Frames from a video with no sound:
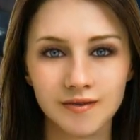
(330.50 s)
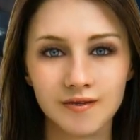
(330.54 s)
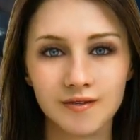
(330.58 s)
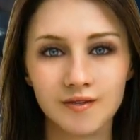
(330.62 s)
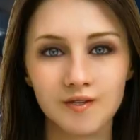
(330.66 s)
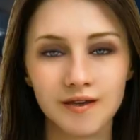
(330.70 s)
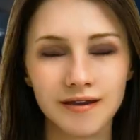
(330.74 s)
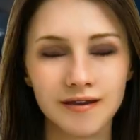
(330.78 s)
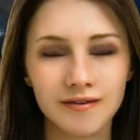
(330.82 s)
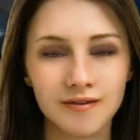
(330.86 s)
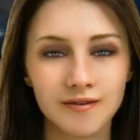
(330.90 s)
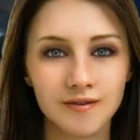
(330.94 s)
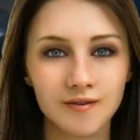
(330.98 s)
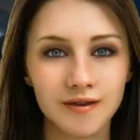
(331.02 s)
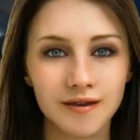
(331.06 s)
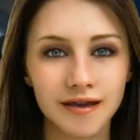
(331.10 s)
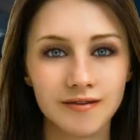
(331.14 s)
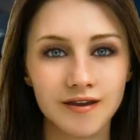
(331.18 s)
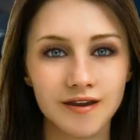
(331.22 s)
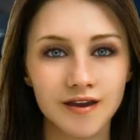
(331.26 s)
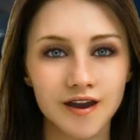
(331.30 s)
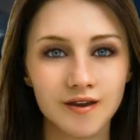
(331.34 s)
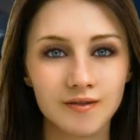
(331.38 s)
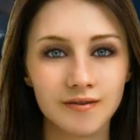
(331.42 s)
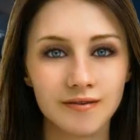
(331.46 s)
Trails are
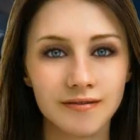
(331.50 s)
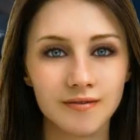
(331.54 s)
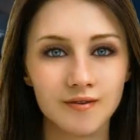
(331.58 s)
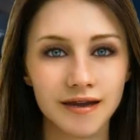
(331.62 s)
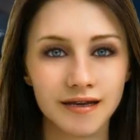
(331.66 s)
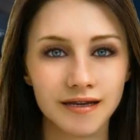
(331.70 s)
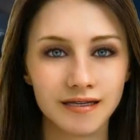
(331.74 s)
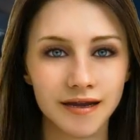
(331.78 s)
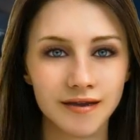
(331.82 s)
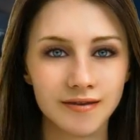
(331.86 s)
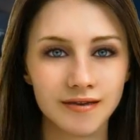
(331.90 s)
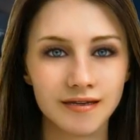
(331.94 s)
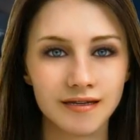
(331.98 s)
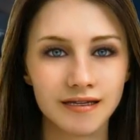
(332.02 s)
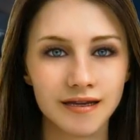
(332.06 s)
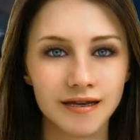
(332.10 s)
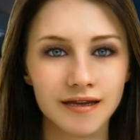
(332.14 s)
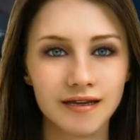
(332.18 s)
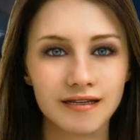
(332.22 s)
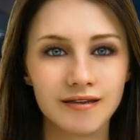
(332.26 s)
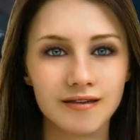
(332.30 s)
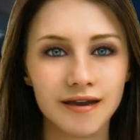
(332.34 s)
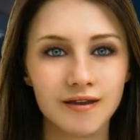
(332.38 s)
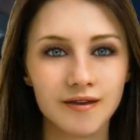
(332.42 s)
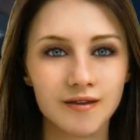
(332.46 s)
excellent places to
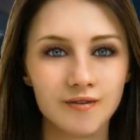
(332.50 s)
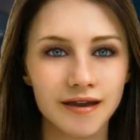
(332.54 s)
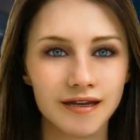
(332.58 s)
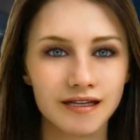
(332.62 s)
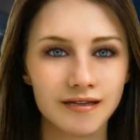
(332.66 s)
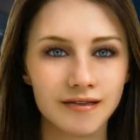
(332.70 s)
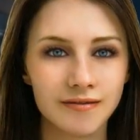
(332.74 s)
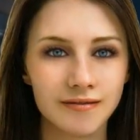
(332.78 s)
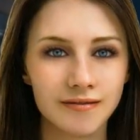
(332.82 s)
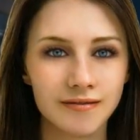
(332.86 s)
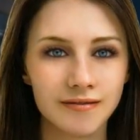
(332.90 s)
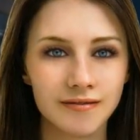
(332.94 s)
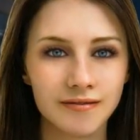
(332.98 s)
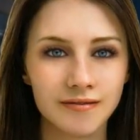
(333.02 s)
set snares.